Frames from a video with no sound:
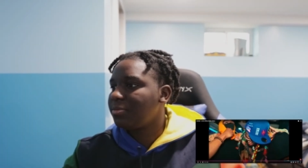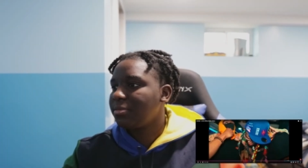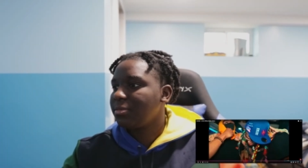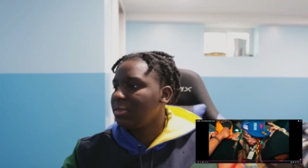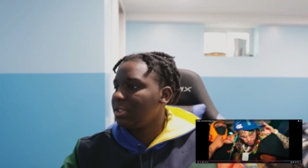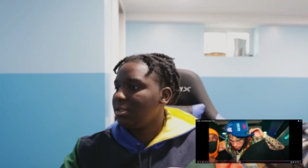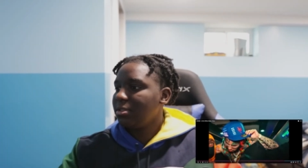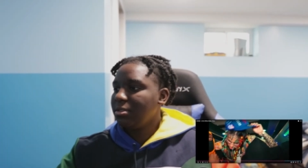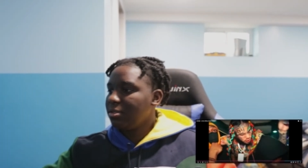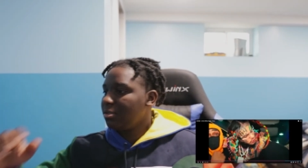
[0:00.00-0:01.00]
Free the
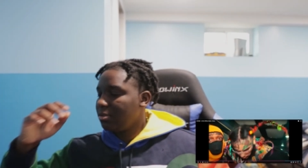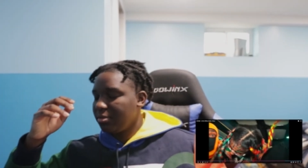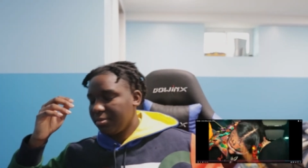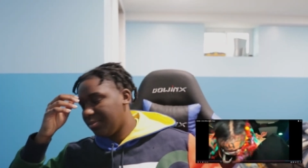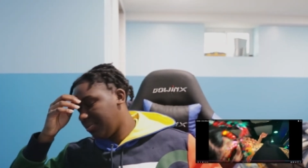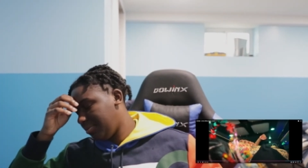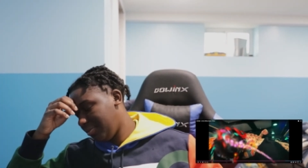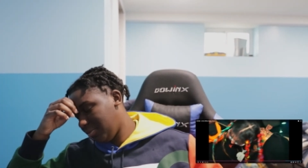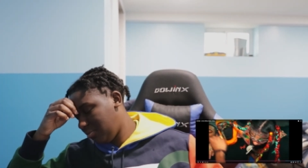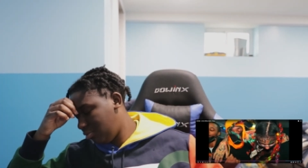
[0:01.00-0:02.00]
guys in the chain,
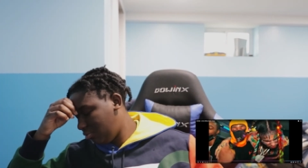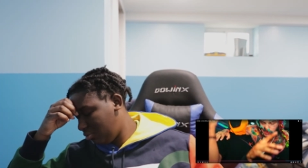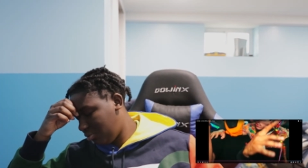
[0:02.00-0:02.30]
gang, gang.